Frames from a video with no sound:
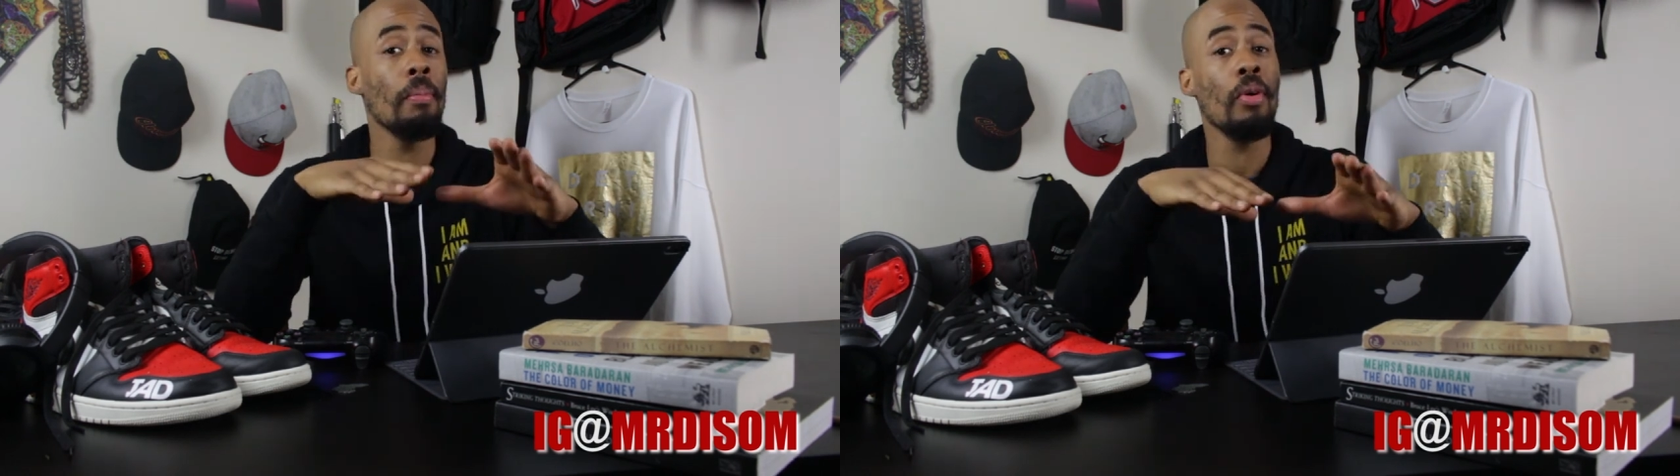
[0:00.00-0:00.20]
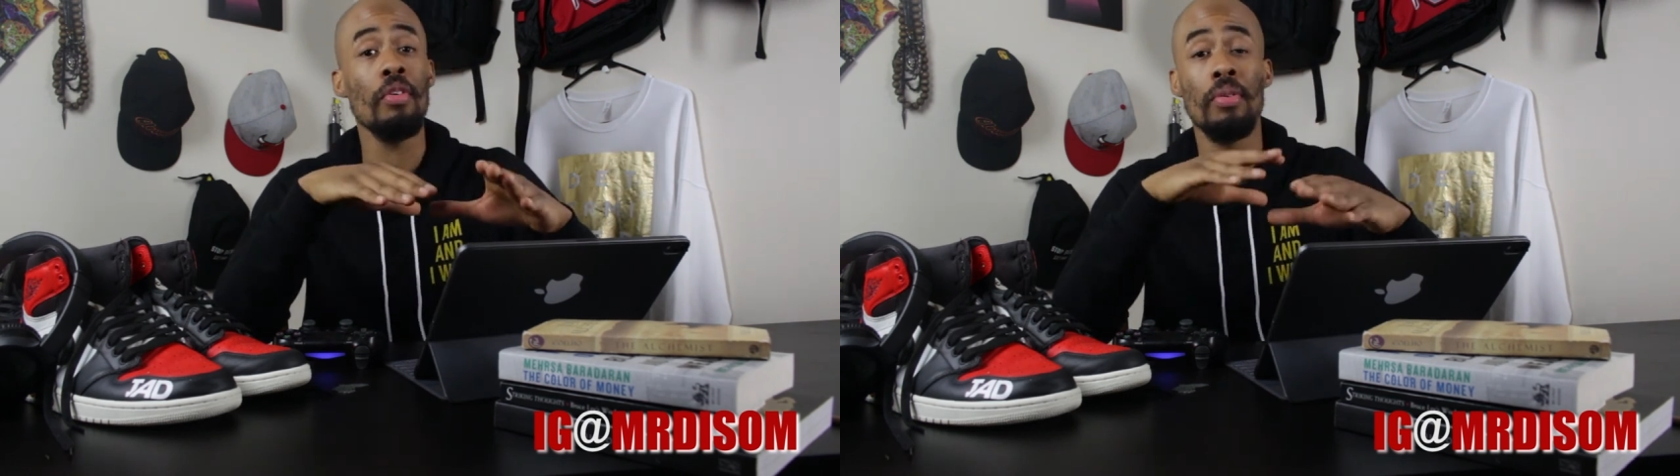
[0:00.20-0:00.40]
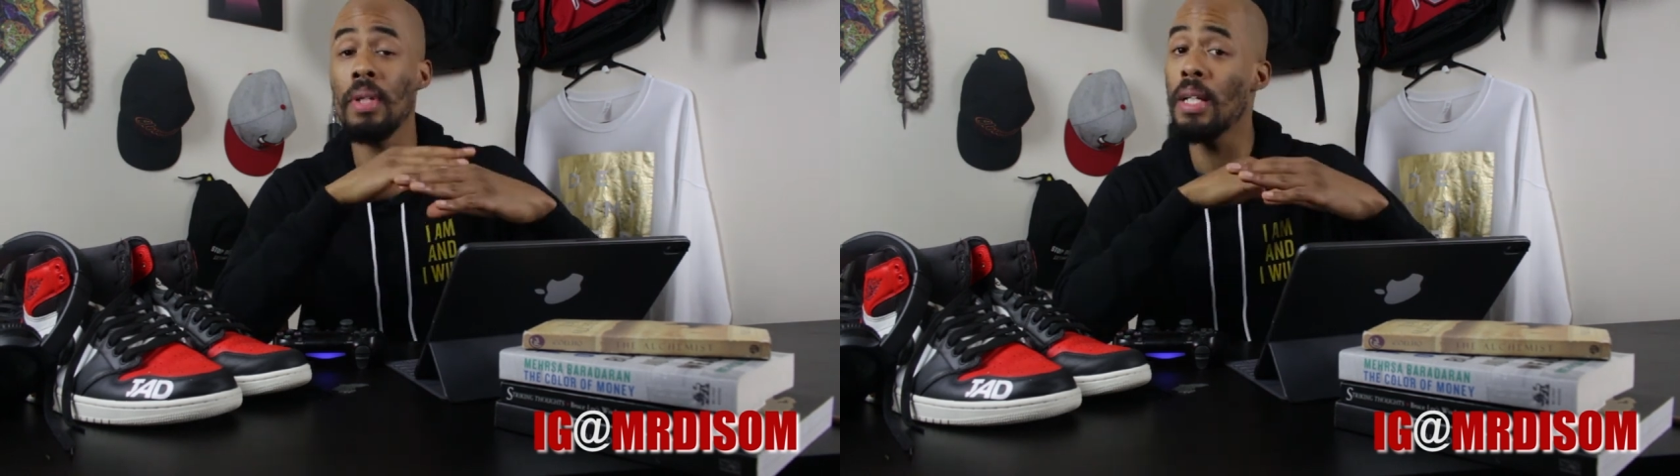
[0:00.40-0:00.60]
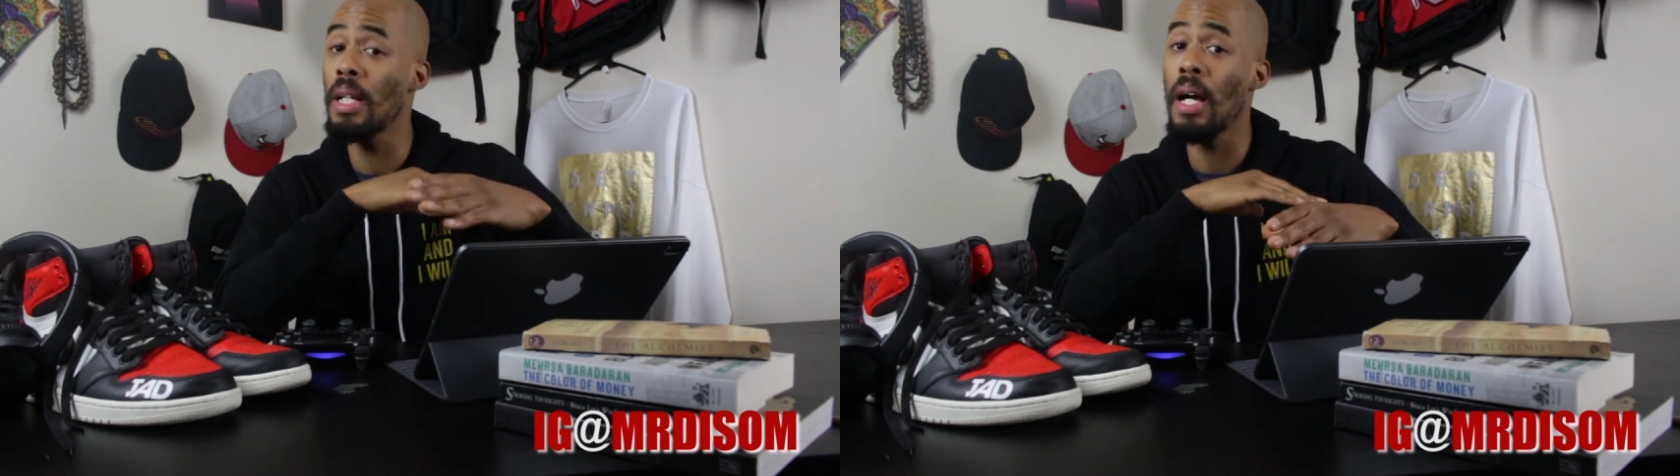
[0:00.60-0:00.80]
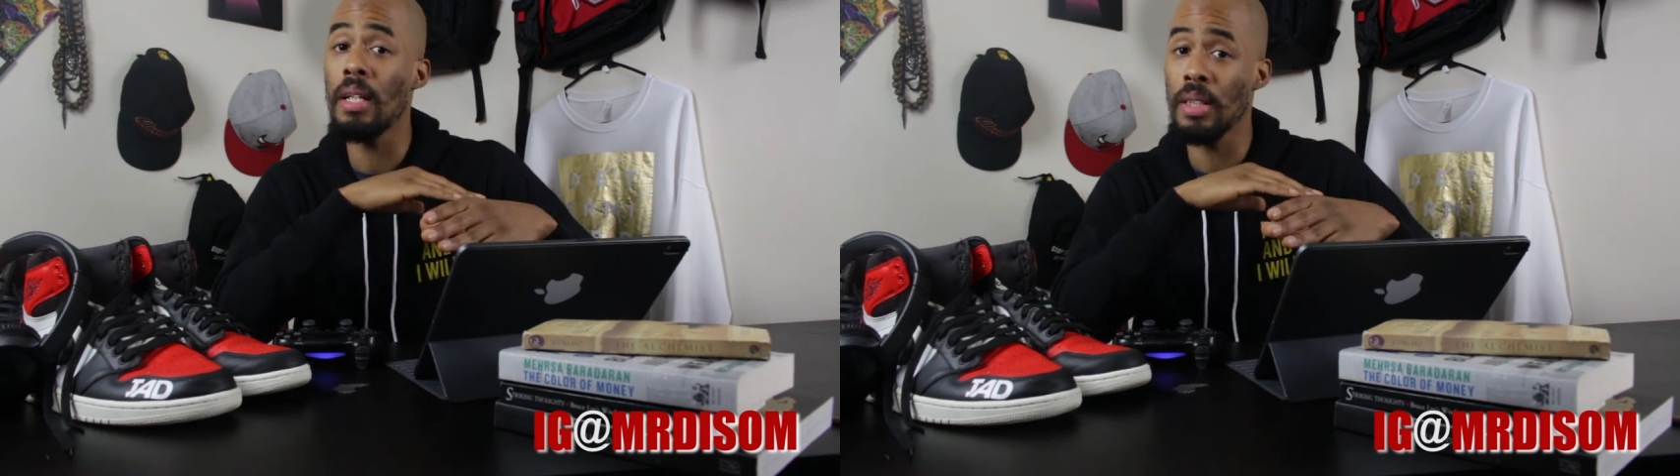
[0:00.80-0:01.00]
more from the
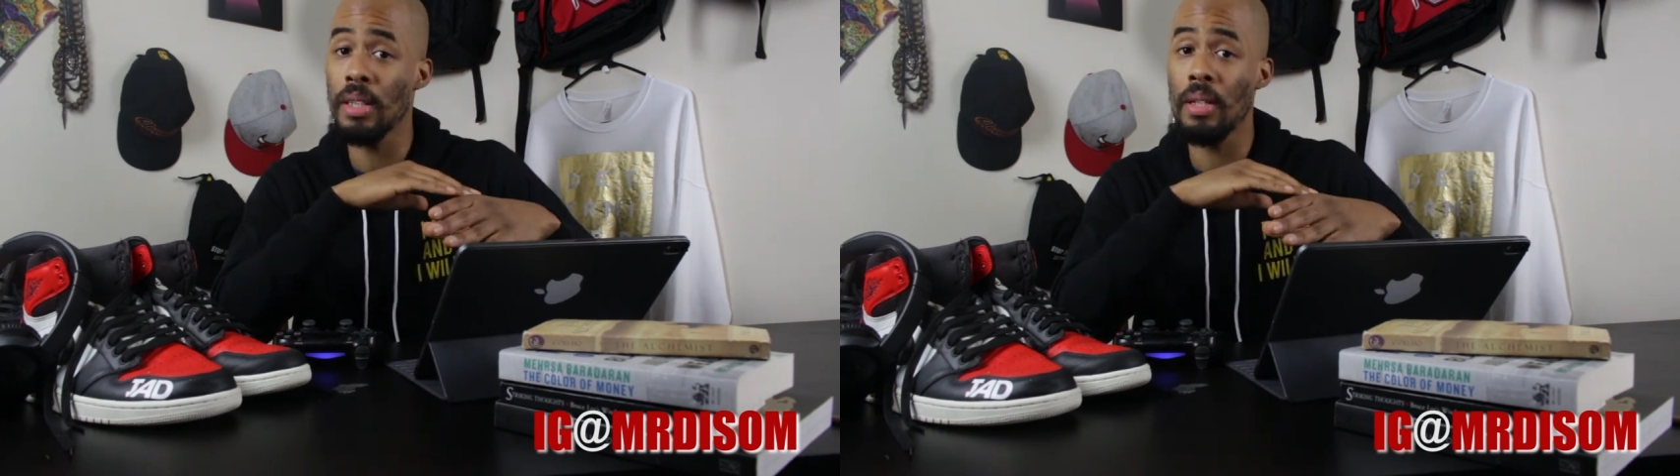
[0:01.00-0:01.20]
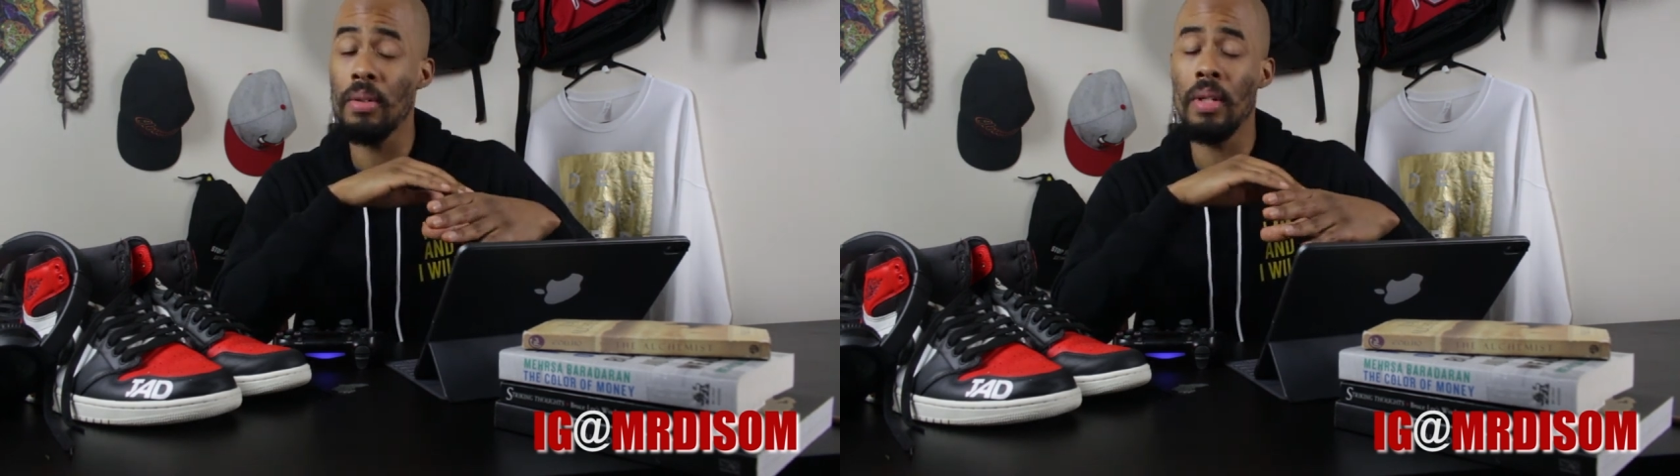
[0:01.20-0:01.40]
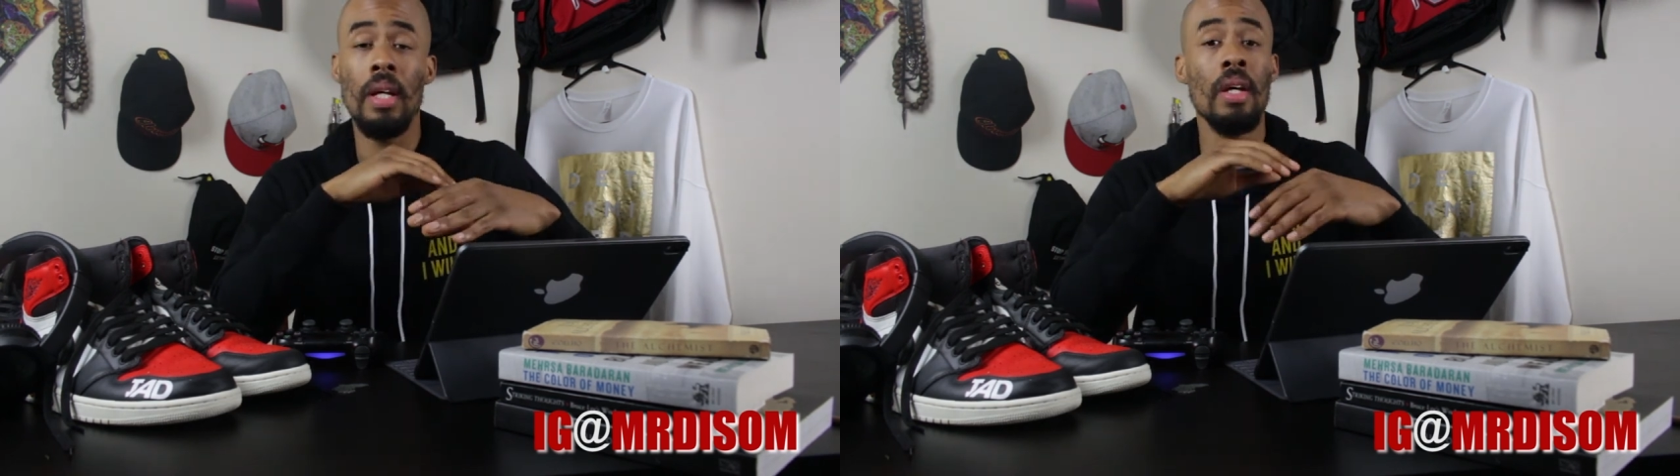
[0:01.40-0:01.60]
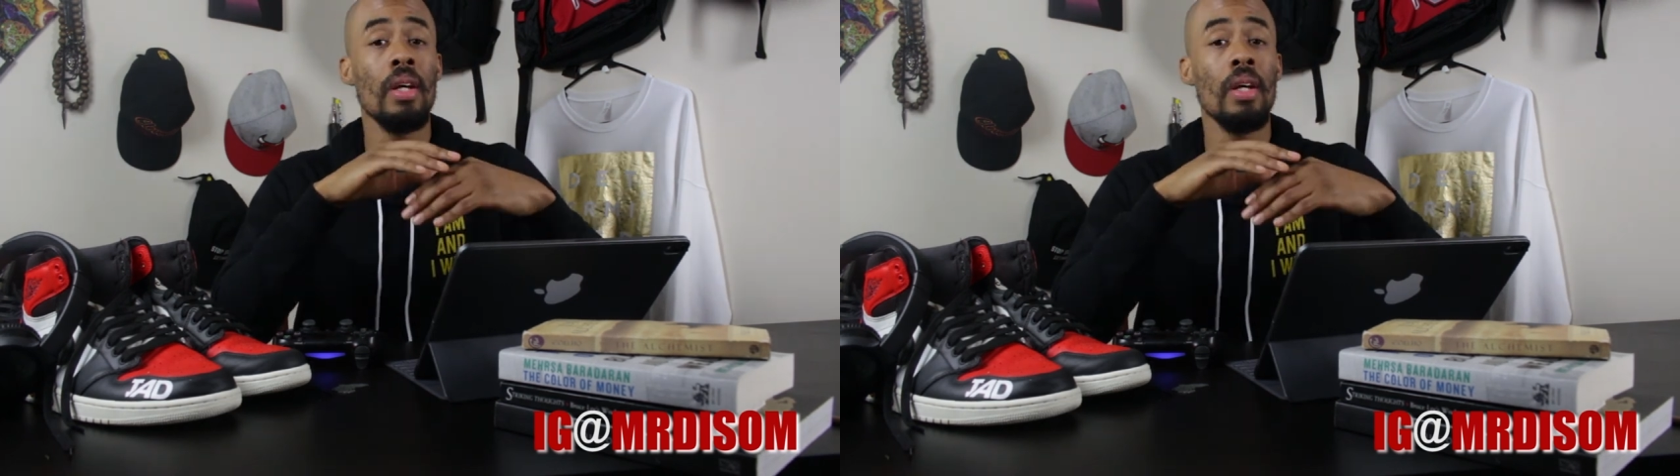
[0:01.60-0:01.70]
Don Show.